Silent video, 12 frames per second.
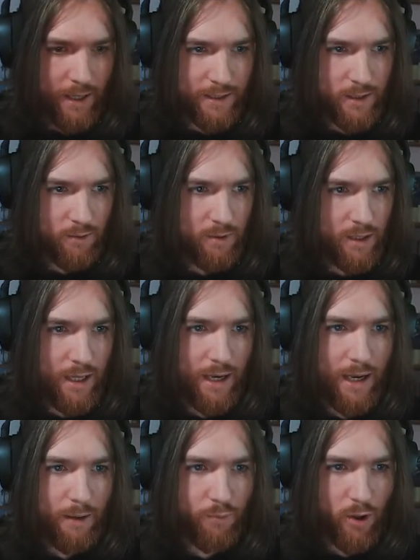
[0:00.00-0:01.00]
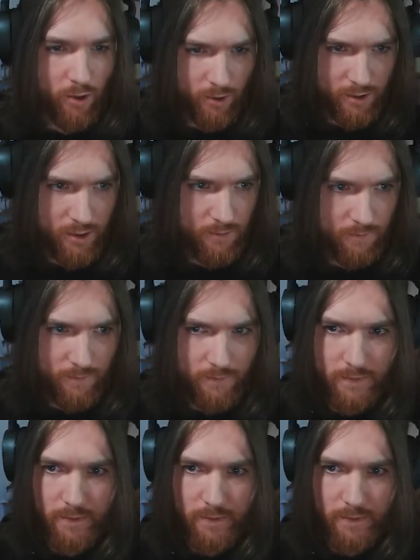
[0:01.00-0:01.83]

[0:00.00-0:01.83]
Right, okay, products.